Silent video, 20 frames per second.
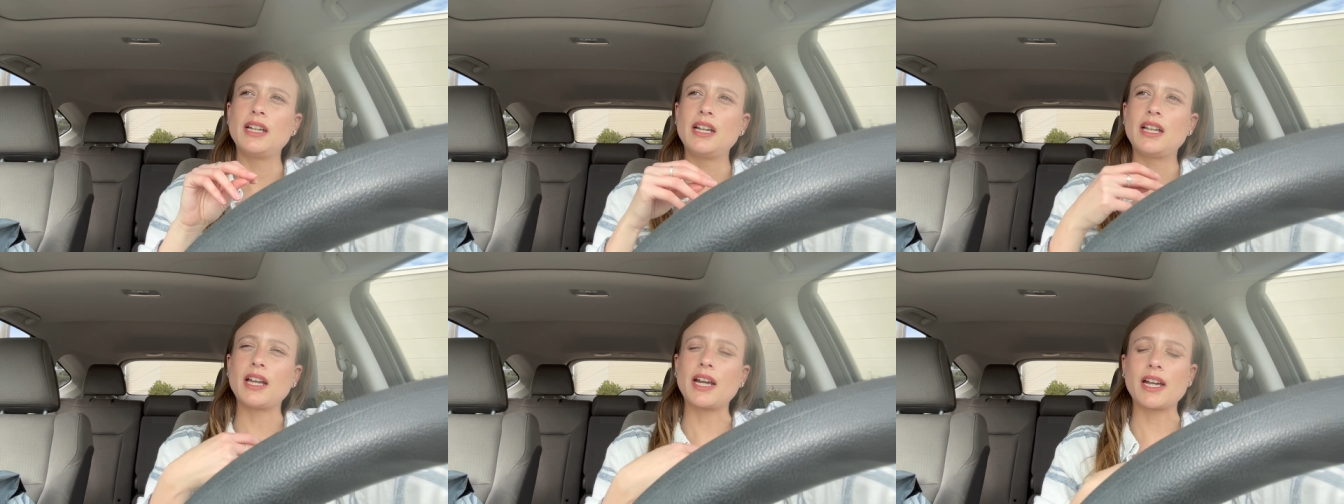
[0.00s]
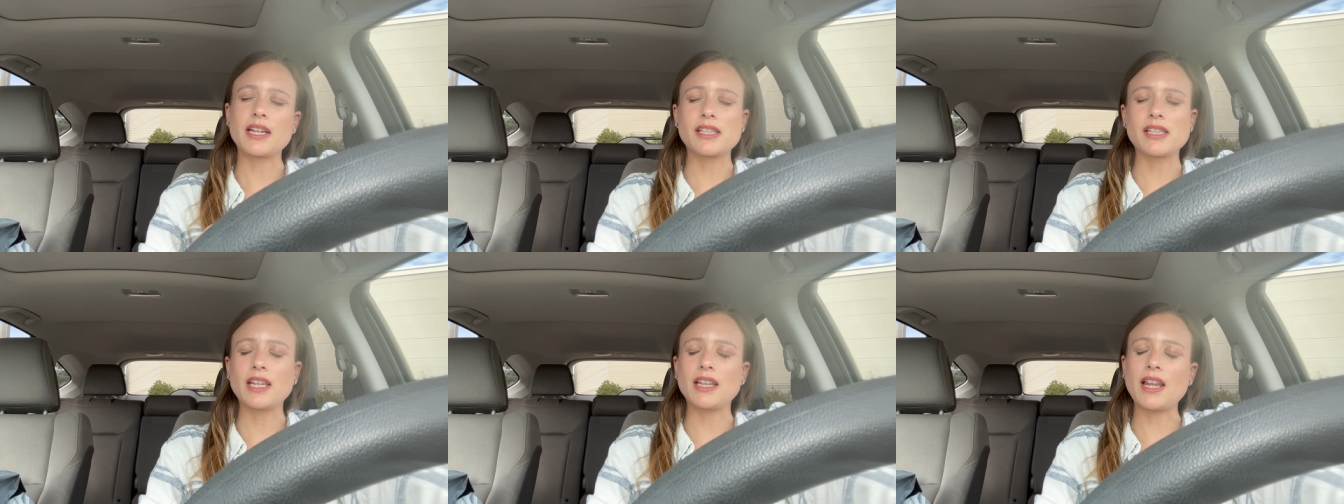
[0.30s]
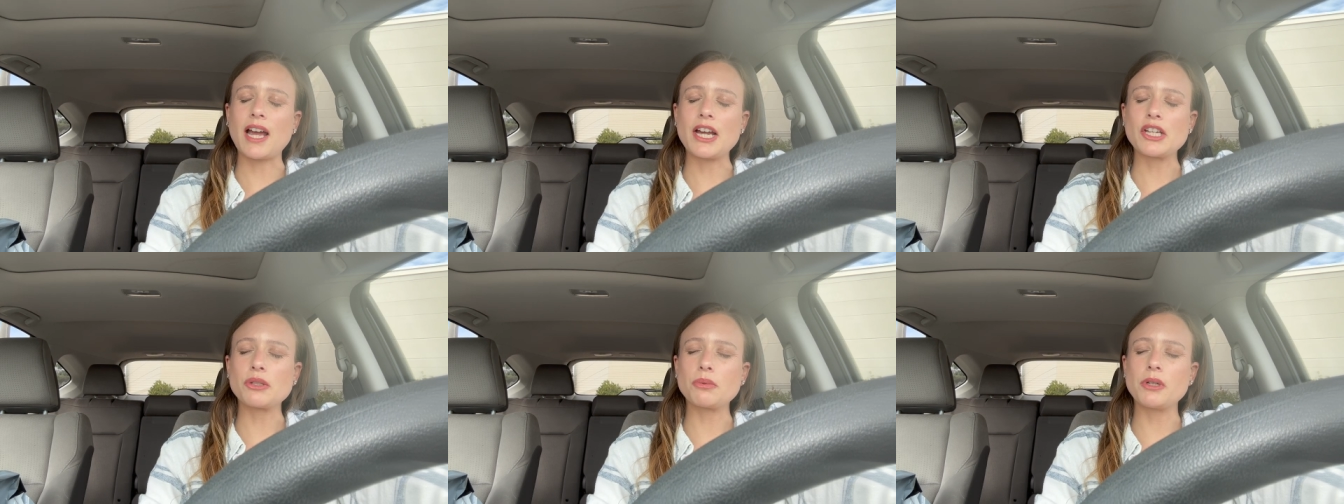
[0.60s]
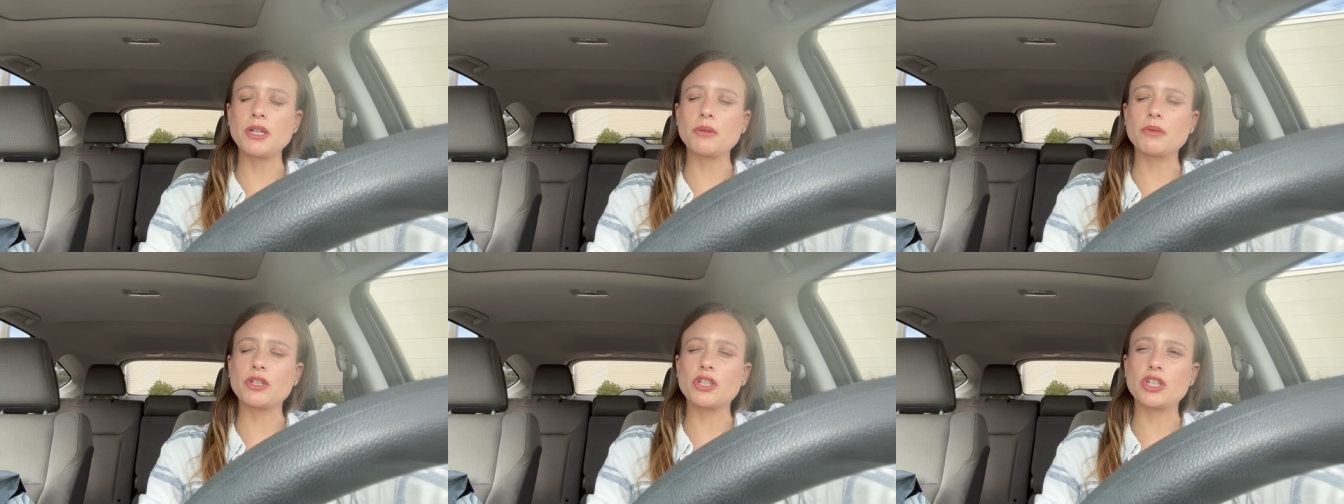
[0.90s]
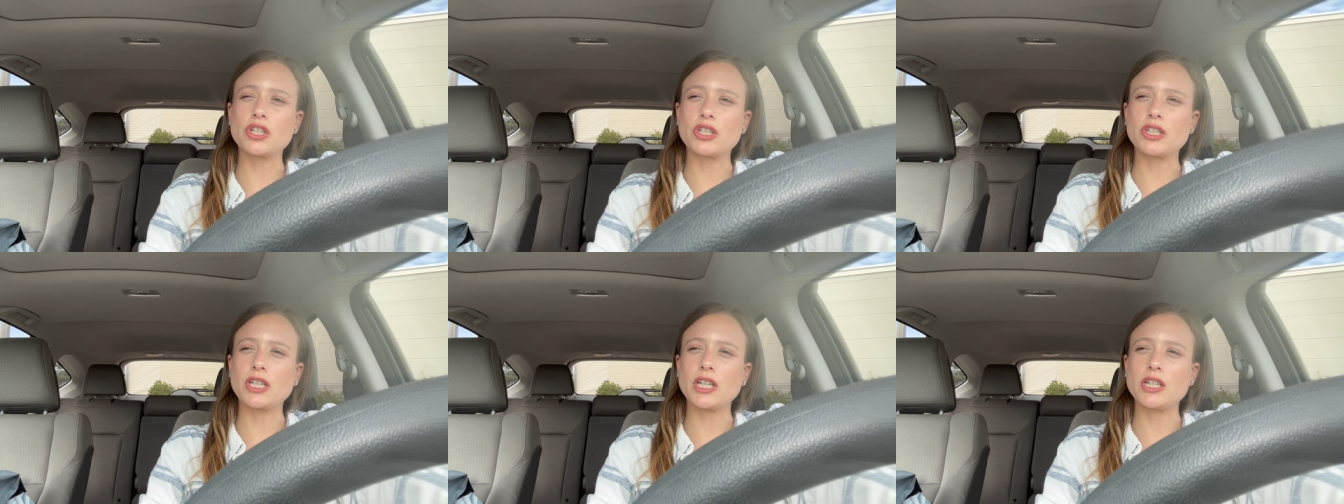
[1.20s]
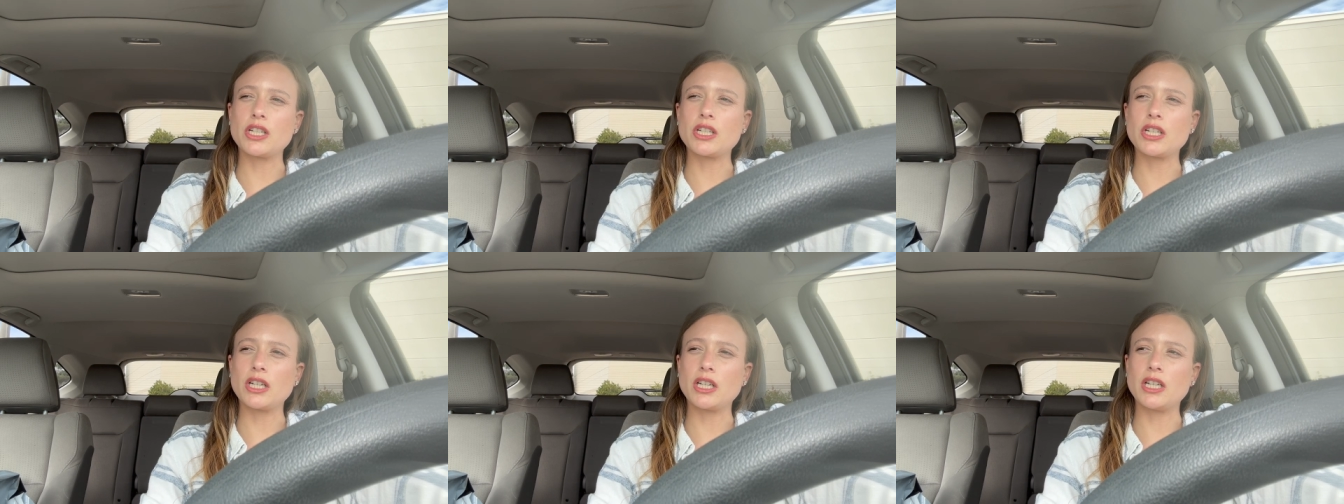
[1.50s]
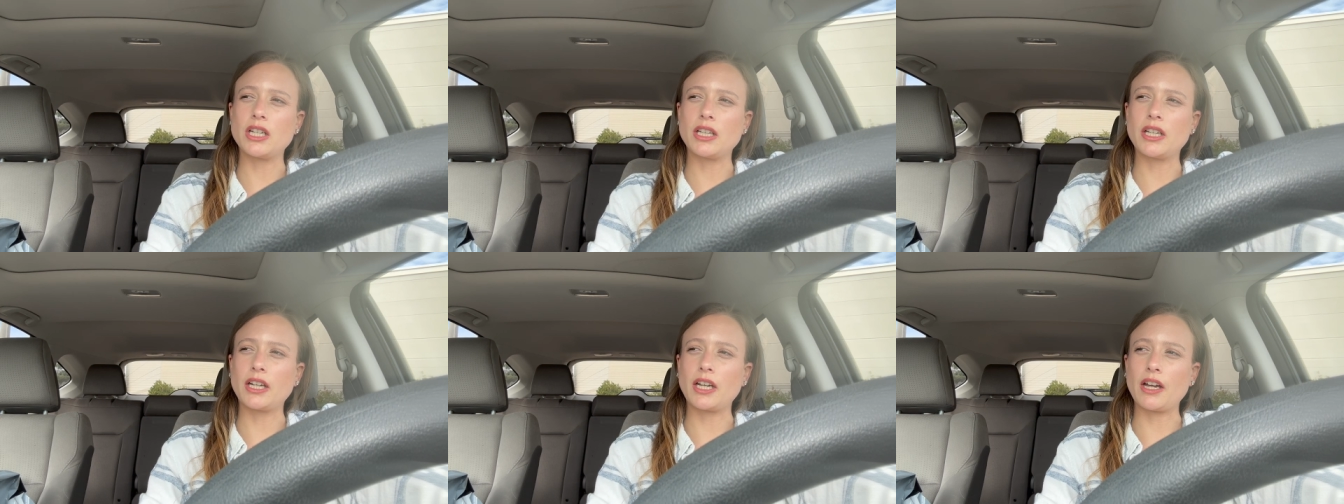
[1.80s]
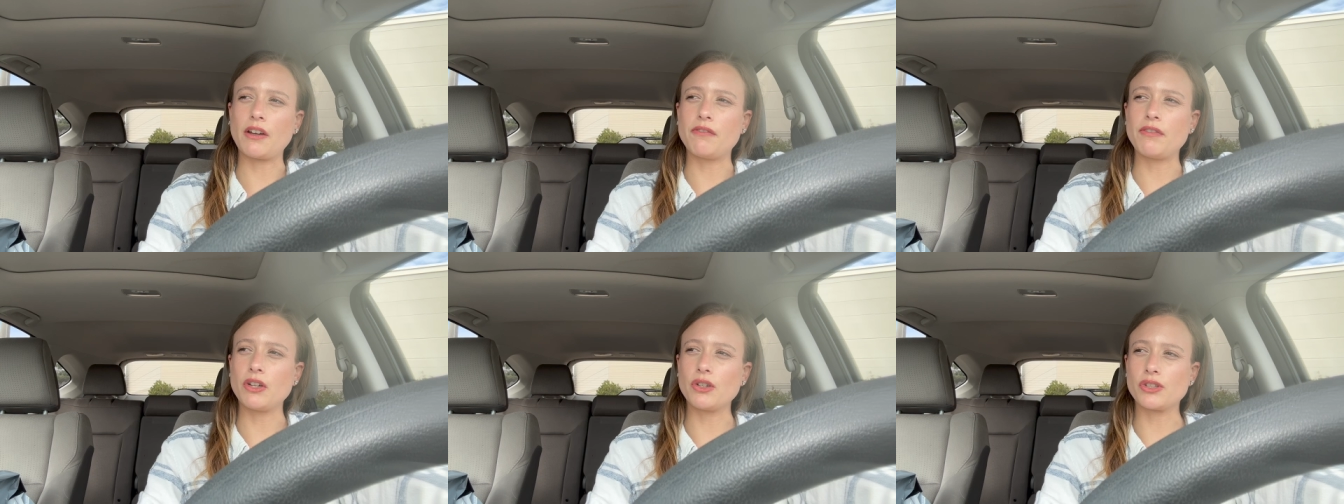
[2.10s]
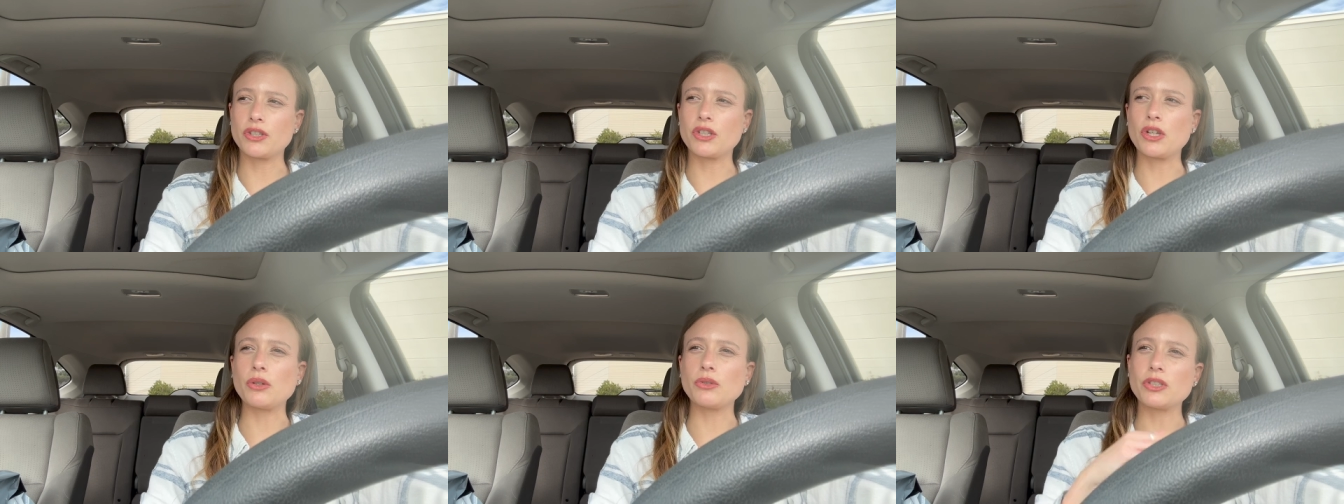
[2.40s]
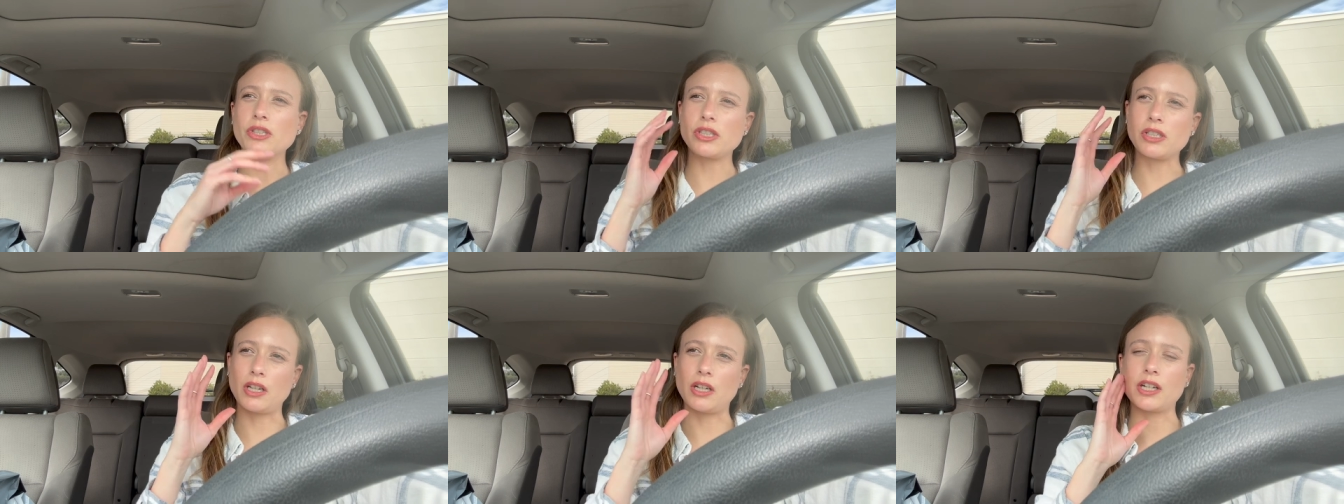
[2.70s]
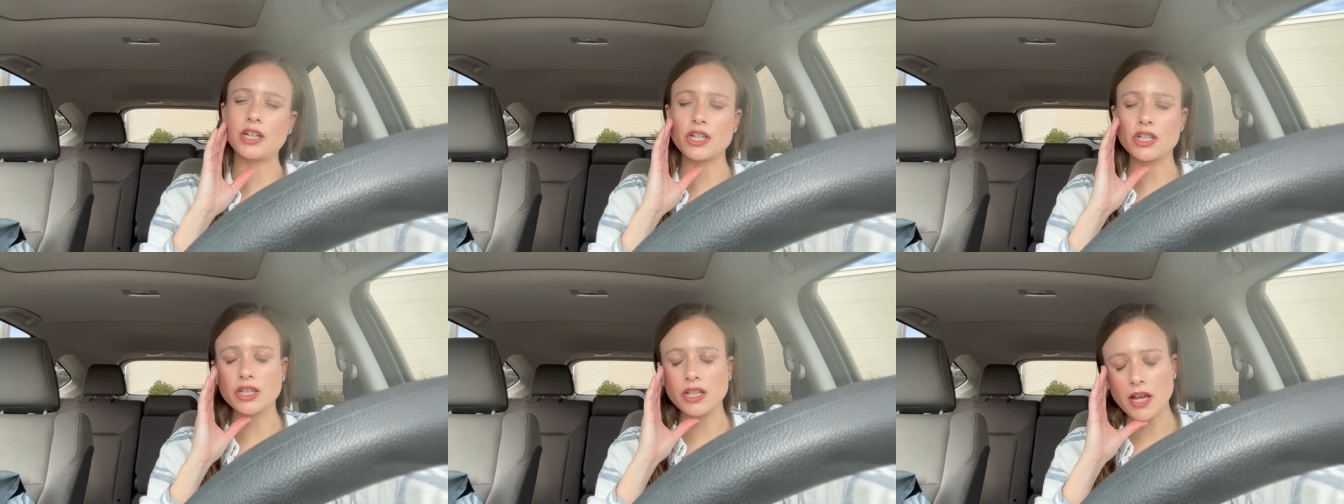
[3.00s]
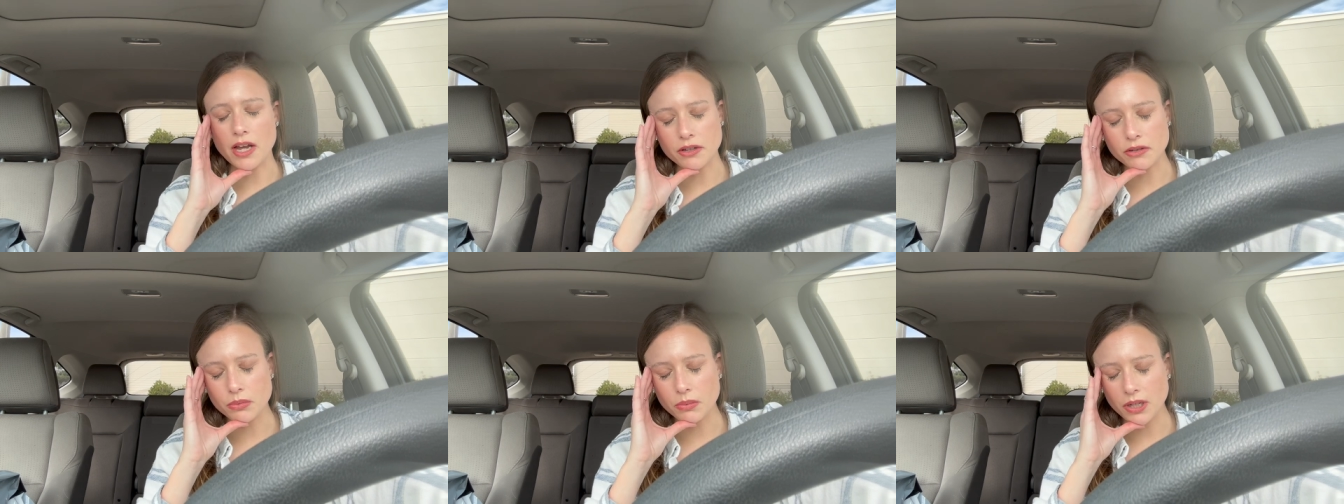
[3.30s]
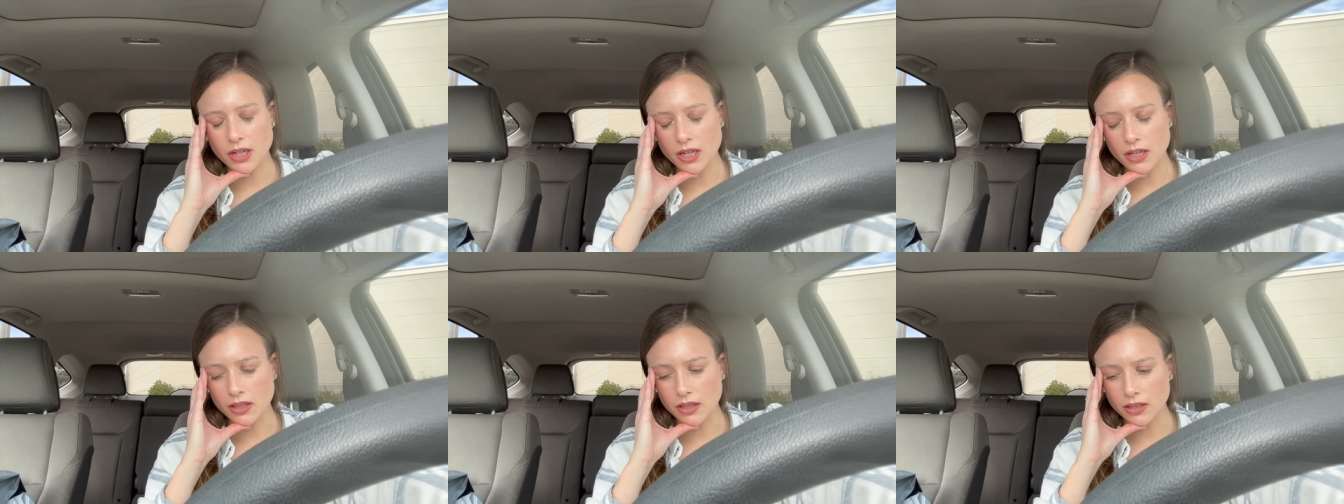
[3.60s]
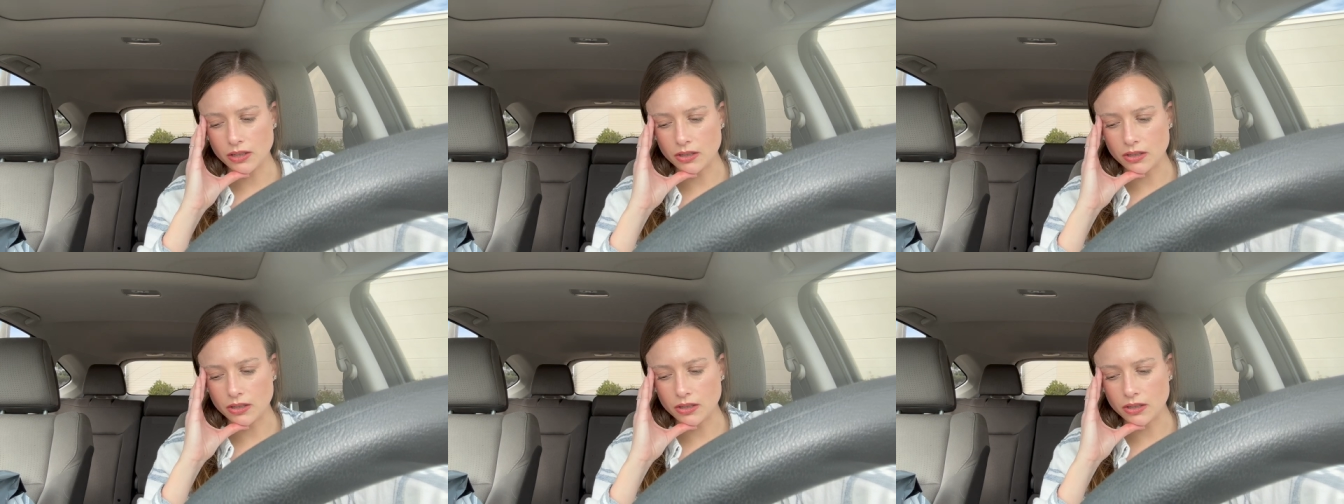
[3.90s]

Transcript: like I said, last week was just such a, like I felt so sluggish last week.